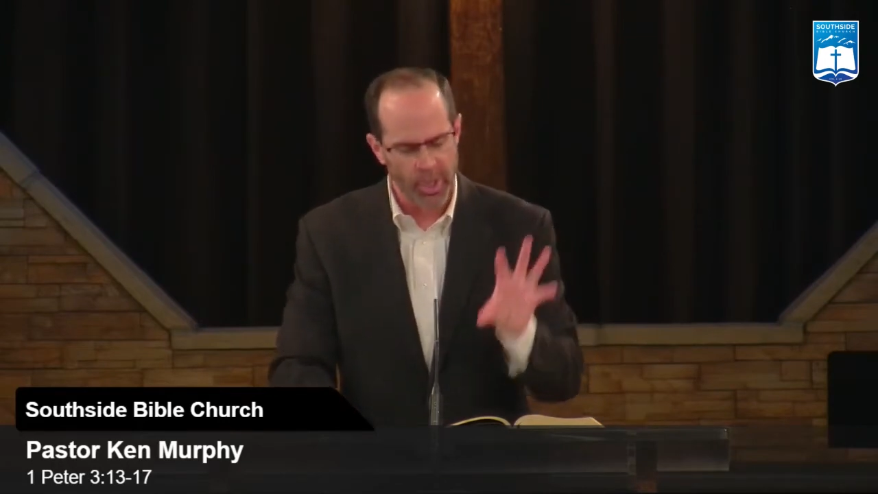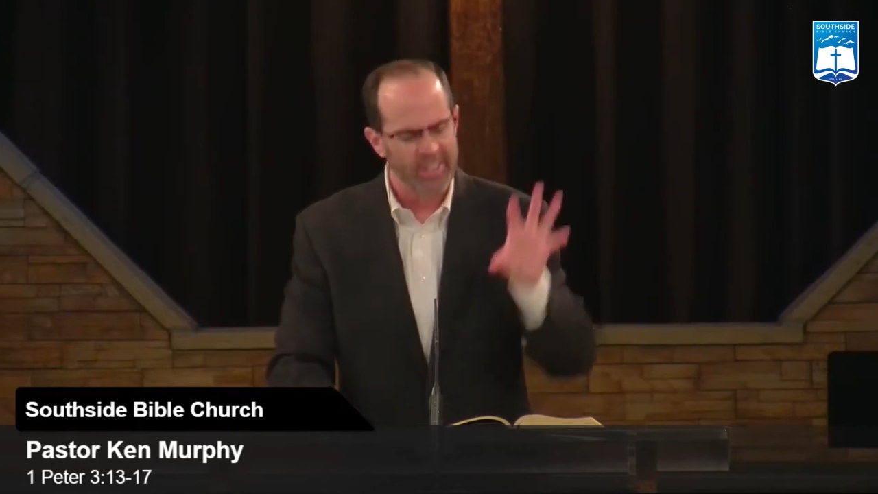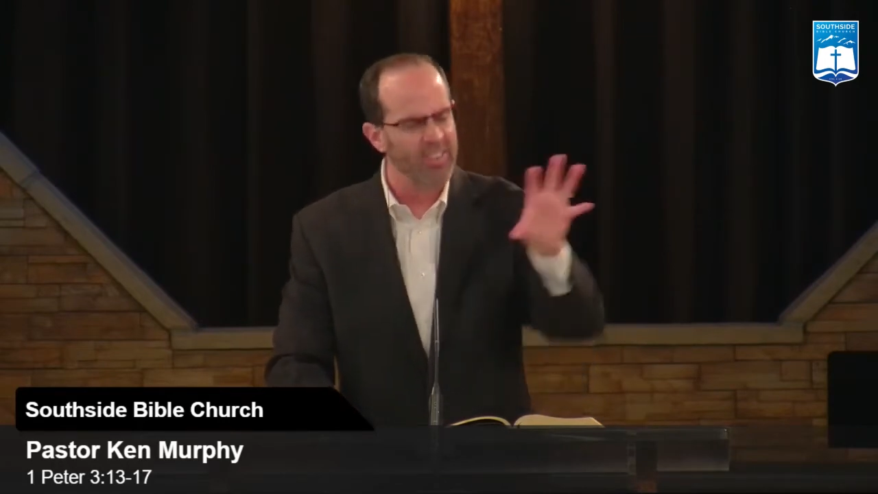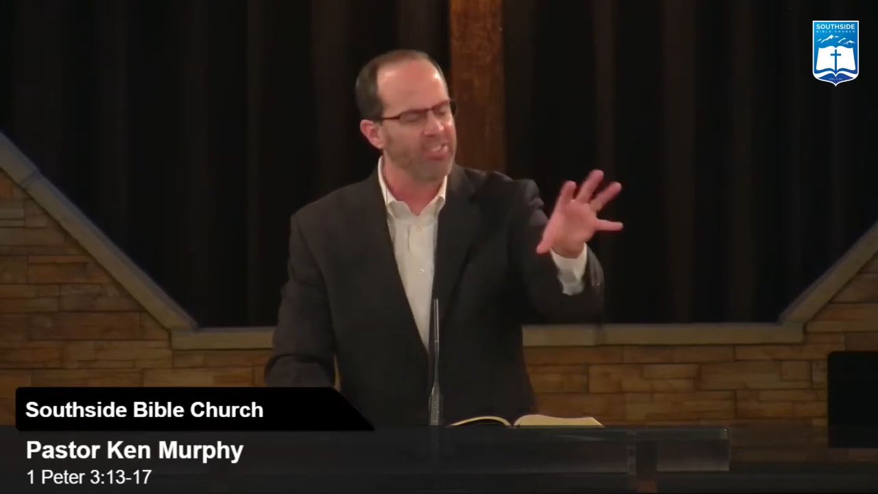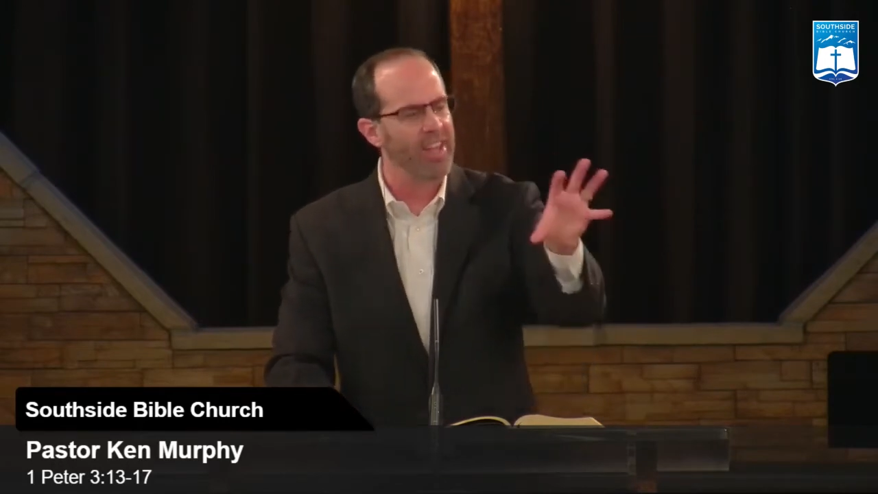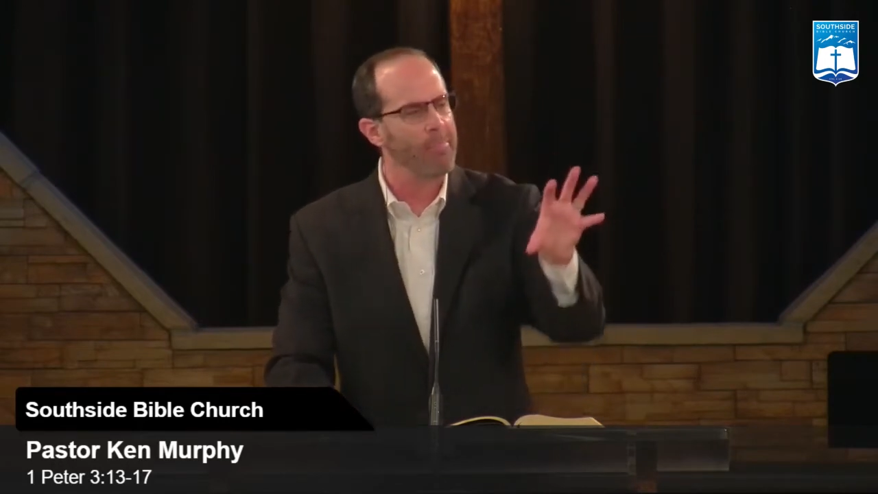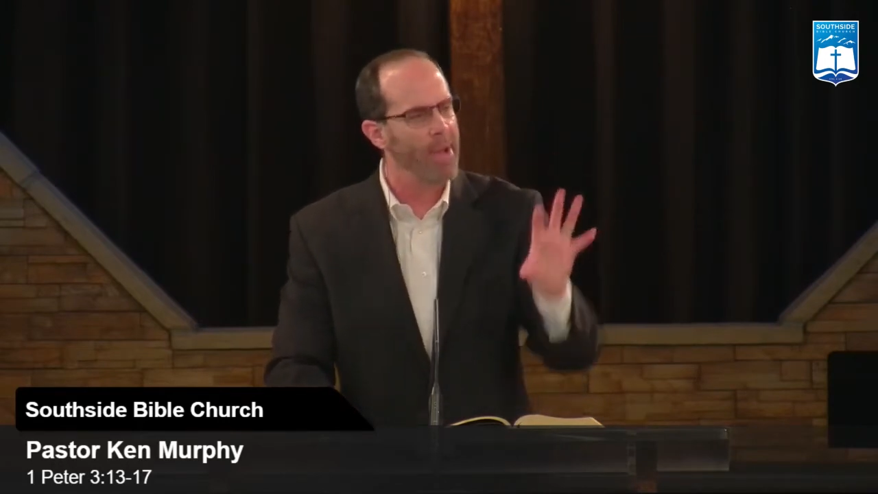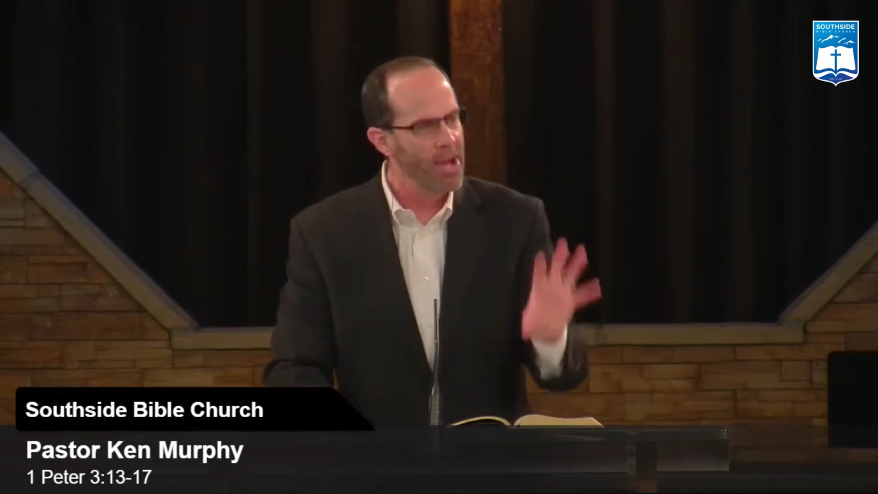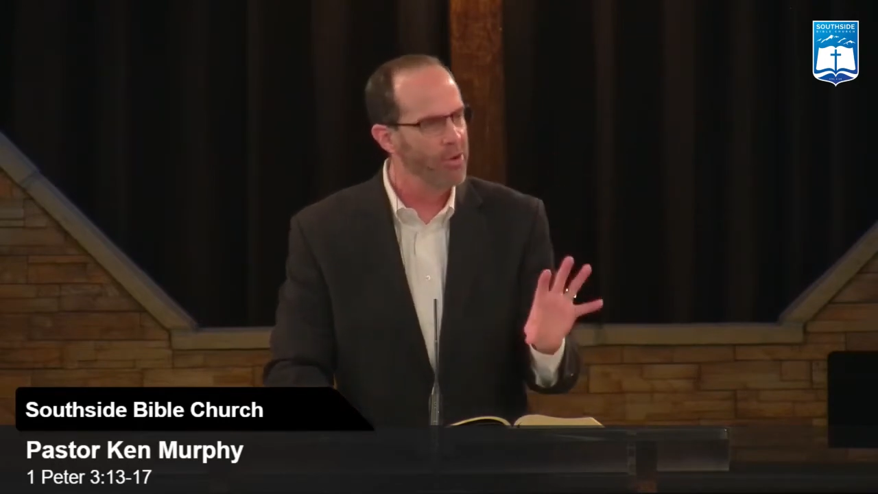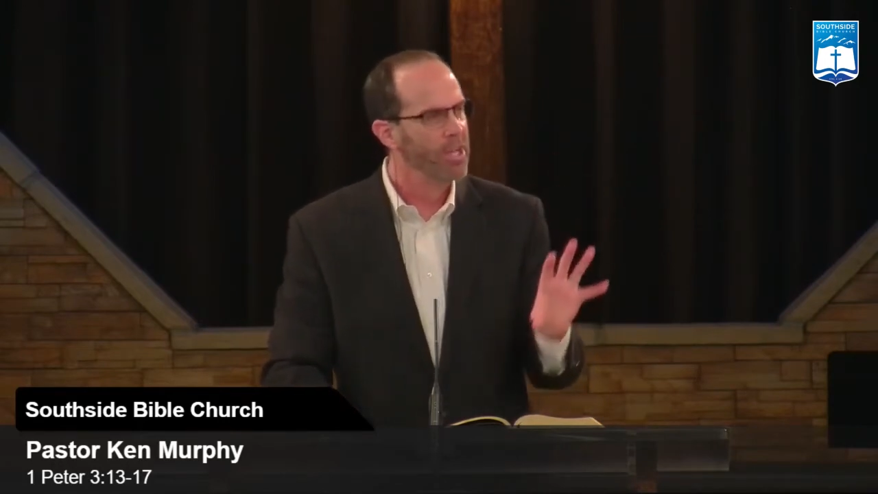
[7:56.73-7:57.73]
quick to
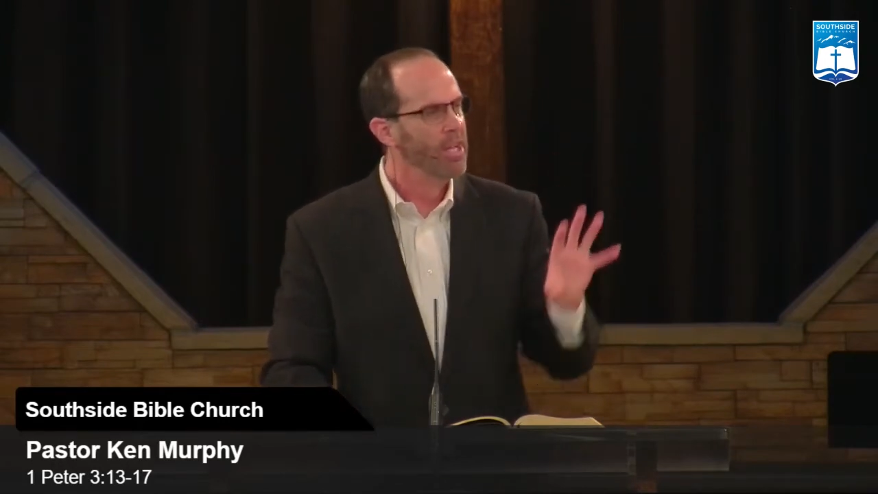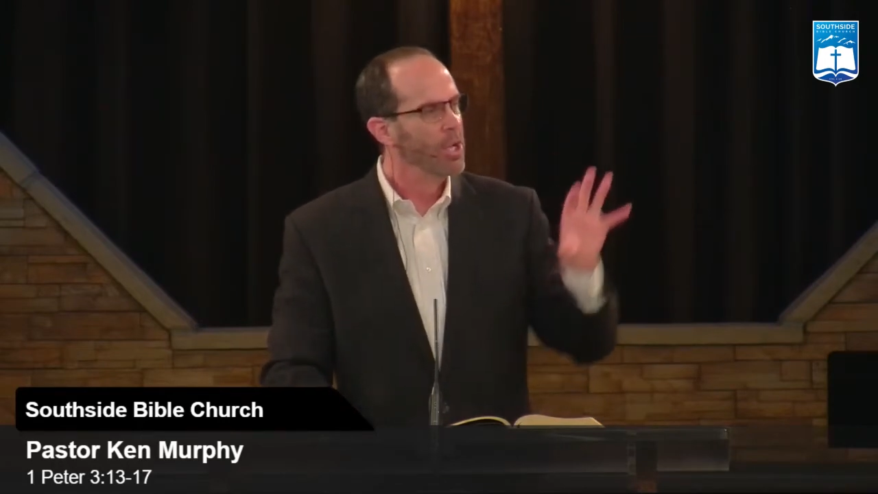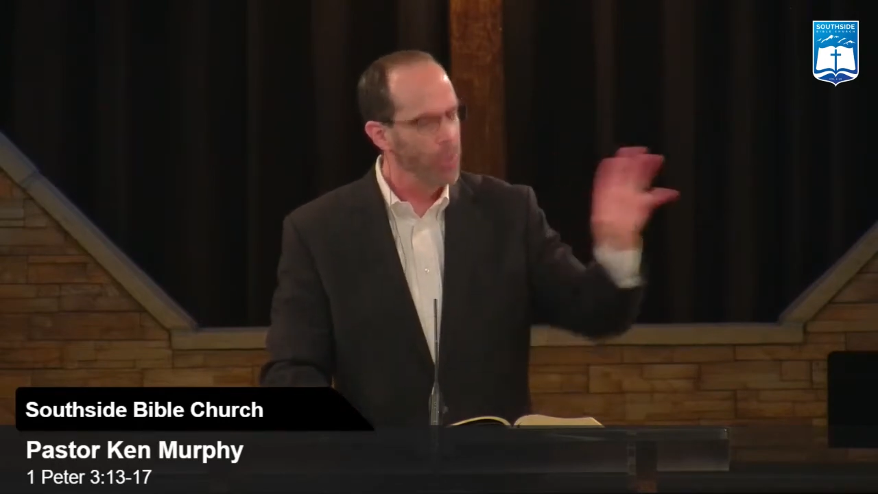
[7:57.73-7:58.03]
step out,